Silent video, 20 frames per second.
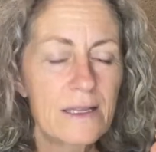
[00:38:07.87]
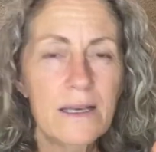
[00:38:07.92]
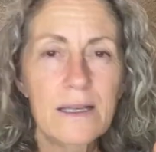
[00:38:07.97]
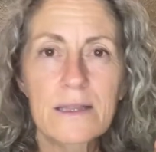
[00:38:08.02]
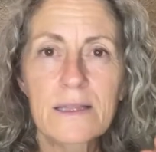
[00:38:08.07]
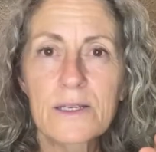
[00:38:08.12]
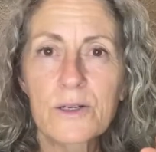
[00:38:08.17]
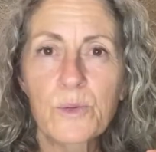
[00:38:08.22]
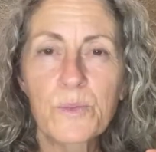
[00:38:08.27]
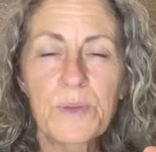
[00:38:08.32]

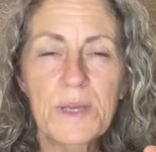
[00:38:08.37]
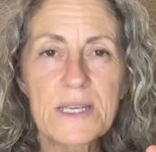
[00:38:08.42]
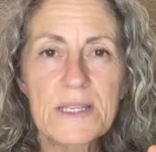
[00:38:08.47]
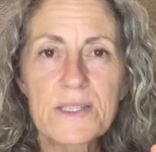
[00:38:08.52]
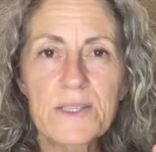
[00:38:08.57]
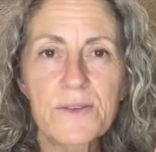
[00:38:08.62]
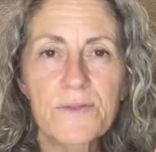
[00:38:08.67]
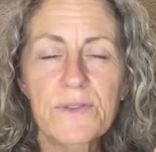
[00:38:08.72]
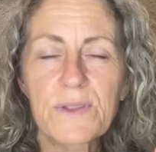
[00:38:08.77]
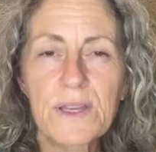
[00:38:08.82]
little
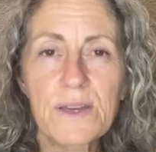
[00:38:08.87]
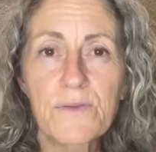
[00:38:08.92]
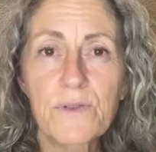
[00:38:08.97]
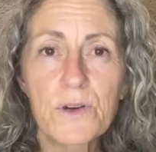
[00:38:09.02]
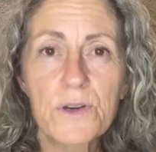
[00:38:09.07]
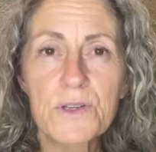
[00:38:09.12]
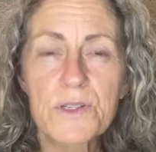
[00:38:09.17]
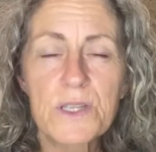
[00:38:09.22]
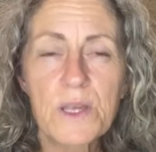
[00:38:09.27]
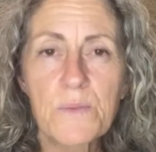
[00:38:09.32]
piece of
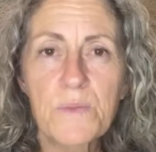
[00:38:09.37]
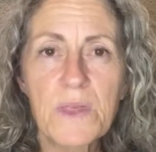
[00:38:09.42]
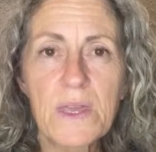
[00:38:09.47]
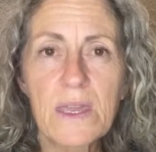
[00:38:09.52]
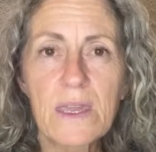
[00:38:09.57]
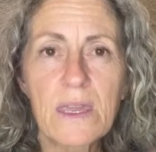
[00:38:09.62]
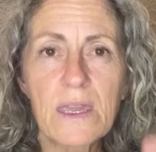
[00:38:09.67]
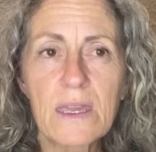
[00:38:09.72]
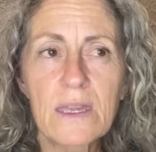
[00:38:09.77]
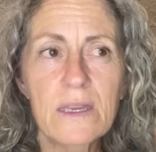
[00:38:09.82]
liver or
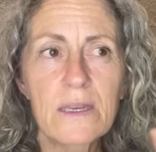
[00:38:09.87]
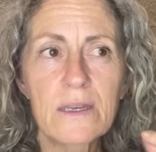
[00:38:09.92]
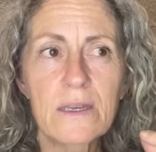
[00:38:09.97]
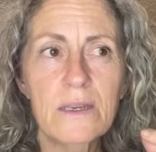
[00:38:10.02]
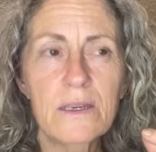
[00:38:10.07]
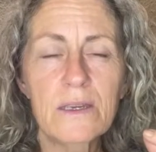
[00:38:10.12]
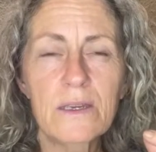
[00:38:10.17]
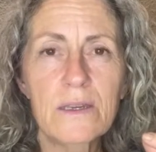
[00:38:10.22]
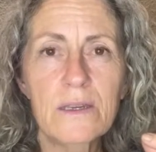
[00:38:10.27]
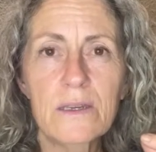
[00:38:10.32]
something,
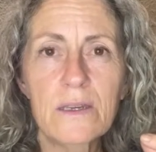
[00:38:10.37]
and